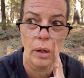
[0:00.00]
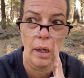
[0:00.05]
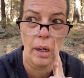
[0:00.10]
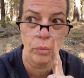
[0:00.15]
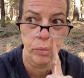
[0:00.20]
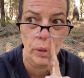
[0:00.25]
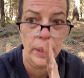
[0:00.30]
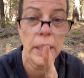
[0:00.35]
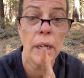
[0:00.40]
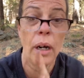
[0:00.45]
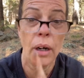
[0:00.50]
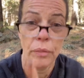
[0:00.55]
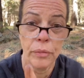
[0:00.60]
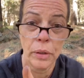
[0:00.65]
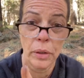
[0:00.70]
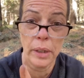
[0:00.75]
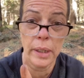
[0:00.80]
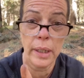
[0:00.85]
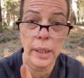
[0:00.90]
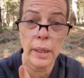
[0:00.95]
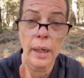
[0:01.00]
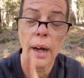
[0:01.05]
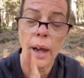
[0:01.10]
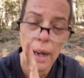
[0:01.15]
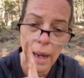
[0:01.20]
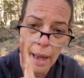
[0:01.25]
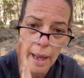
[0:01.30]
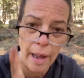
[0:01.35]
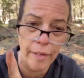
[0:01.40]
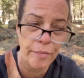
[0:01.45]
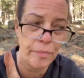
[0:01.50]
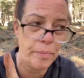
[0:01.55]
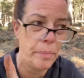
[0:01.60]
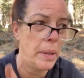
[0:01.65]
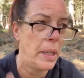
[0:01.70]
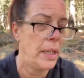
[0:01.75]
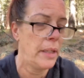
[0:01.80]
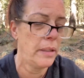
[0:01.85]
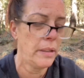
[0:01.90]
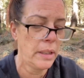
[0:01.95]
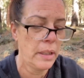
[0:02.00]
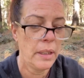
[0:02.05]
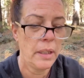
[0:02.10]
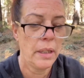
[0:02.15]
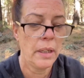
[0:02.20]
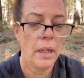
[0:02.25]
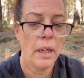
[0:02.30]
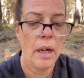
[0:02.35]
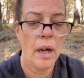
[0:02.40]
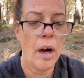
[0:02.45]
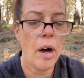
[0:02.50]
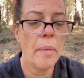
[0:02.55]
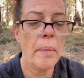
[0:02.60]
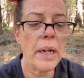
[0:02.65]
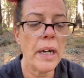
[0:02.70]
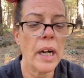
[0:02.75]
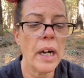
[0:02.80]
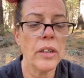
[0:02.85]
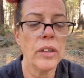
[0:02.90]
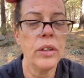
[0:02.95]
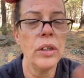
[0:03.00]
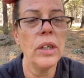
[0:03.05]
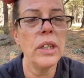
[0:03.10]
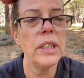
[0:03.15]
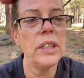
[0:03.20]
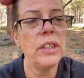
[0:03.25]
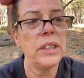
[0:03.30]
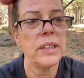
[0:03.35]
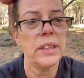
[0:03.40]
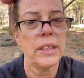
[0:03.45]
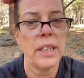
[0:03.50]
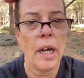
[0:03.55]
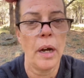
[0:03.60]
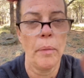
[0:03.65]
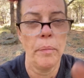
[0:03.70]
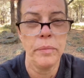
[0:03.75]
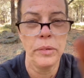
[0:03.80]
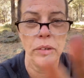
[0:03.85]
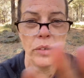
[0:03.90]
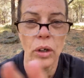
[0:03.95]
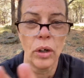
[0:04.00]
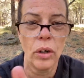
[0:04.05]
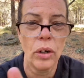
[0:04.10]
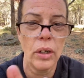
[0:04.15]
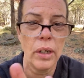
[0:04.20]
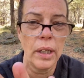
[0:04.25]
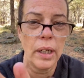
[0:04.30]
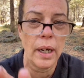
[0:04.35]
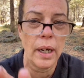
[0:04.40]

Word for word: recovery. I have been. Oh my God, look at just how dirty